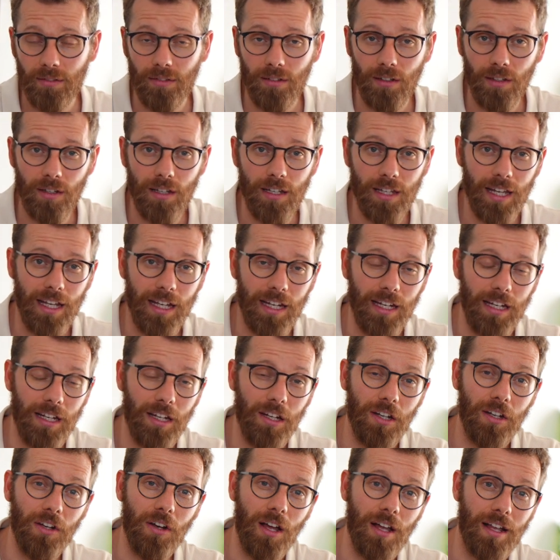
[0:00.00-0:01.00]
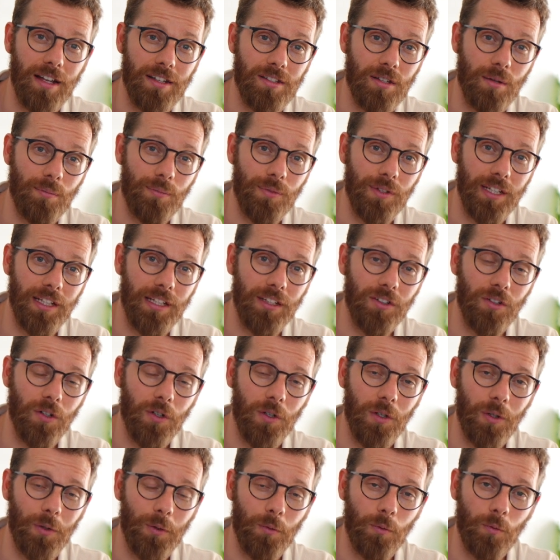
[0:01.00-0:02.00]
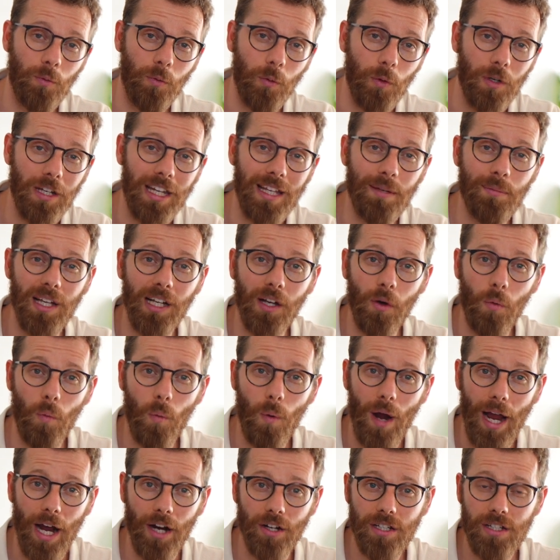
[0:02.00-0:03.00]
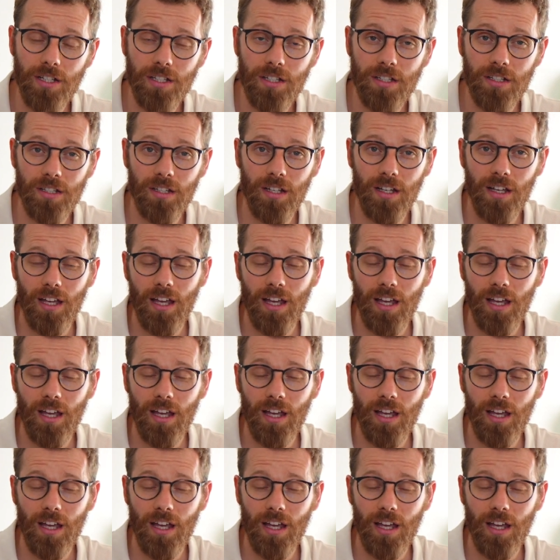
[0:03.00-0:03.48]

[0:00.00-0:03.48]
then at something called phonemic awareness,